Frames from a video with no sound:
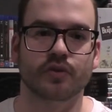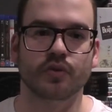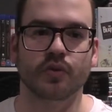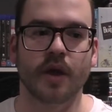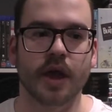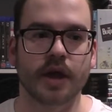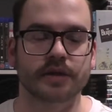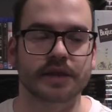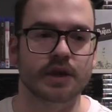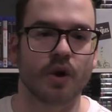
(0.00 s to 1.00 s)
to
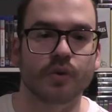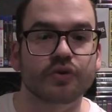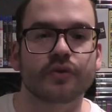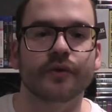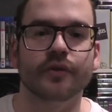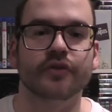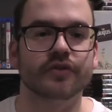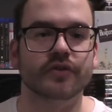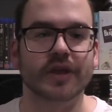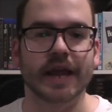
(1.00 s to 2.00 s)
the older versions?